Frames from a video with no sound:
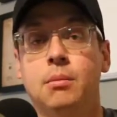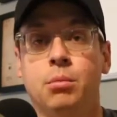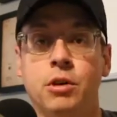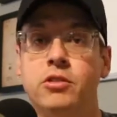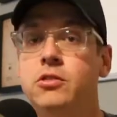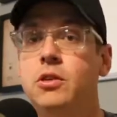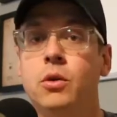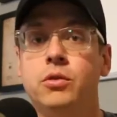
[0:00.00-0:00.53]

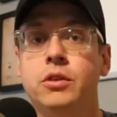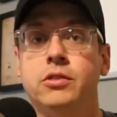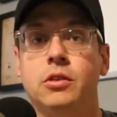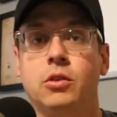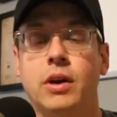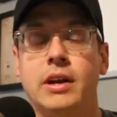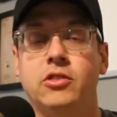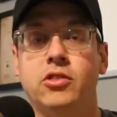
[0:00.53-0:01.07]
Bridgestone does a
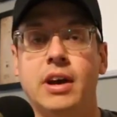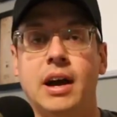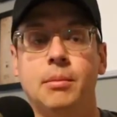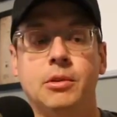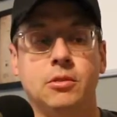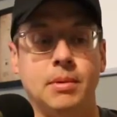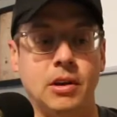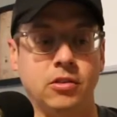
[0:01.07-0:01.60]
great job,
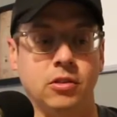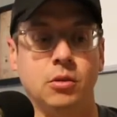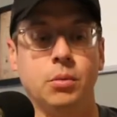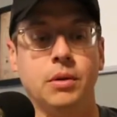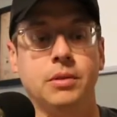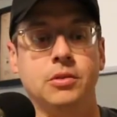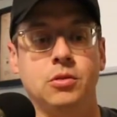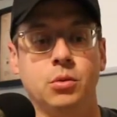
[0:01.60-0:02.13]
especially
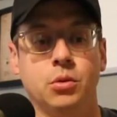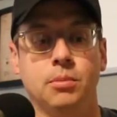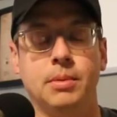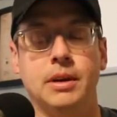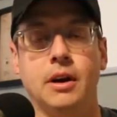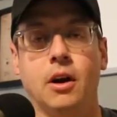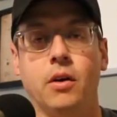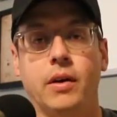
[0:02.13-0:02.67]
with the Tour
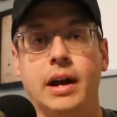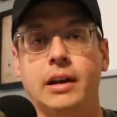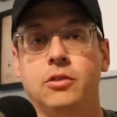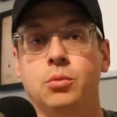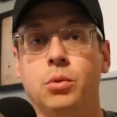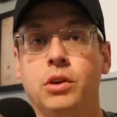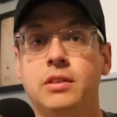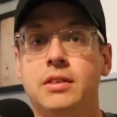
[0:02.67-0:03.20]

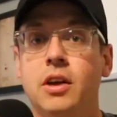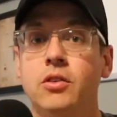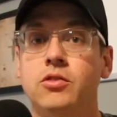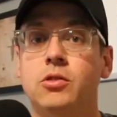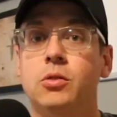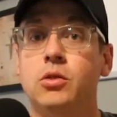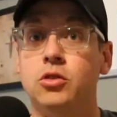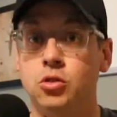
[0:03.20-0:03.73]
BRX, where it tells
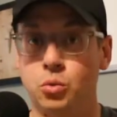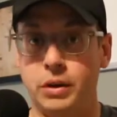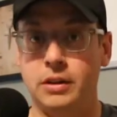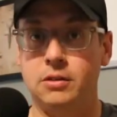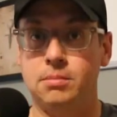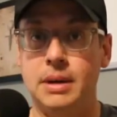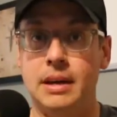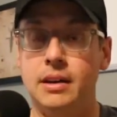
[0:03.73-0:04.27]
you the swing
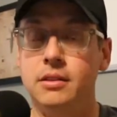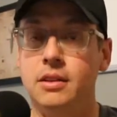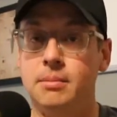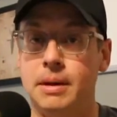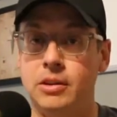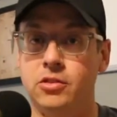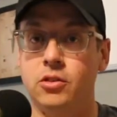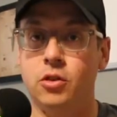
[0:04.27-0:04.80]
speed, as I
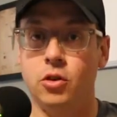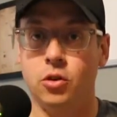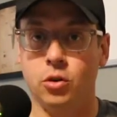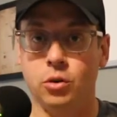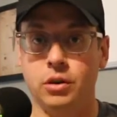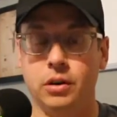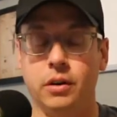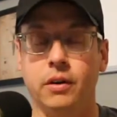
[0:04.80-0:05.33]
mentioned
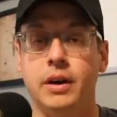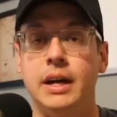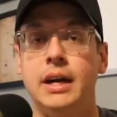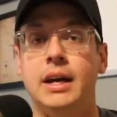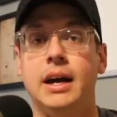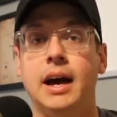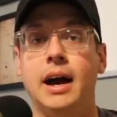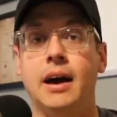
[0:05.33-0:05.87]
earlier,
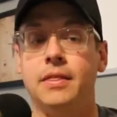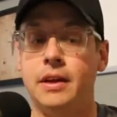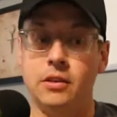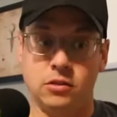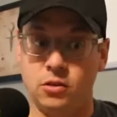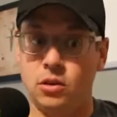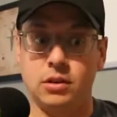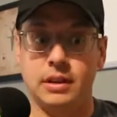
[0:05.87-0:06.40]
uh, and they
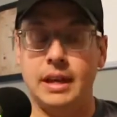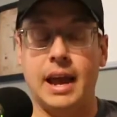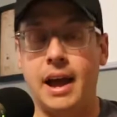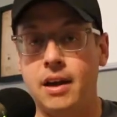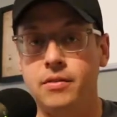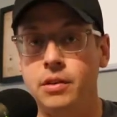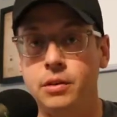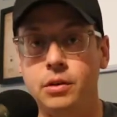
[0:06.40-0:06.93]
certainly
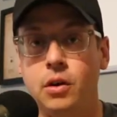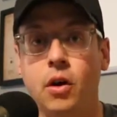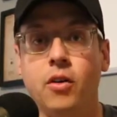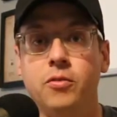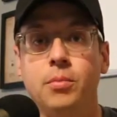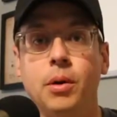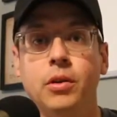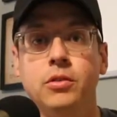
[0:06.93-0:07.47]
have other
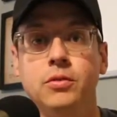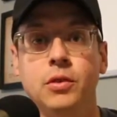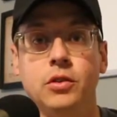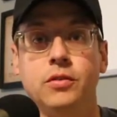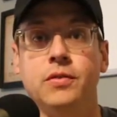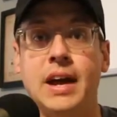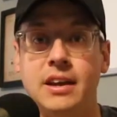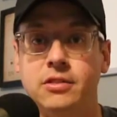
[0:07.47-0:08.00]
golf balls for
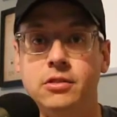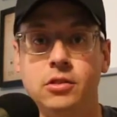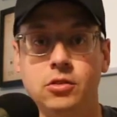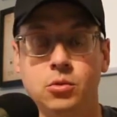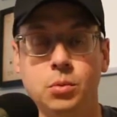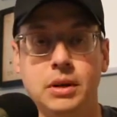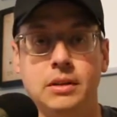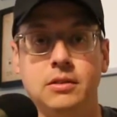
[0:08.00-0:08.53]
faster
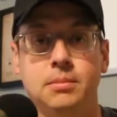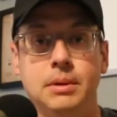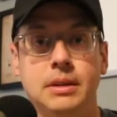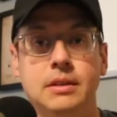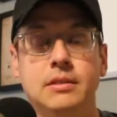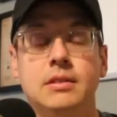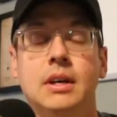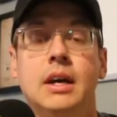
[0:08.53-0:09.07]
swing
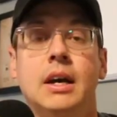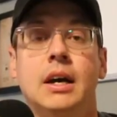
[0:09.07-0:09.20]
speeds.